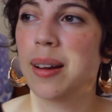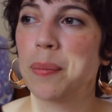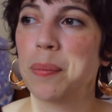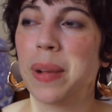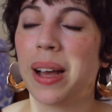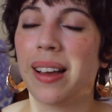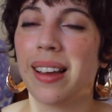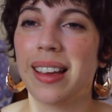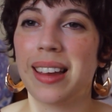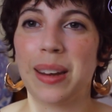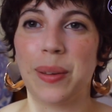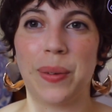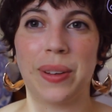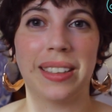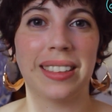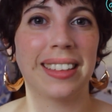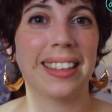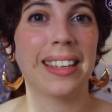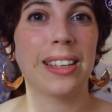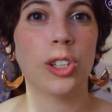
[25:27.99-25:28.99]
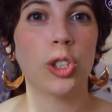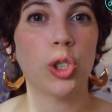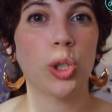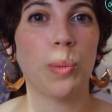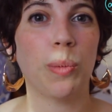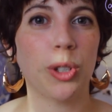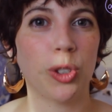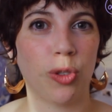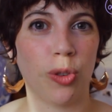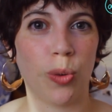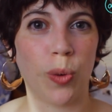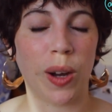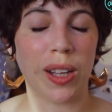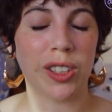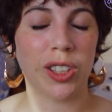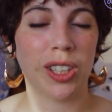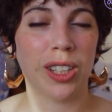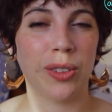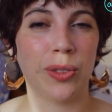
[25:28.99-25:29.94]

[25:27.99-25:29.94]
But anyways, thank you so much for watching.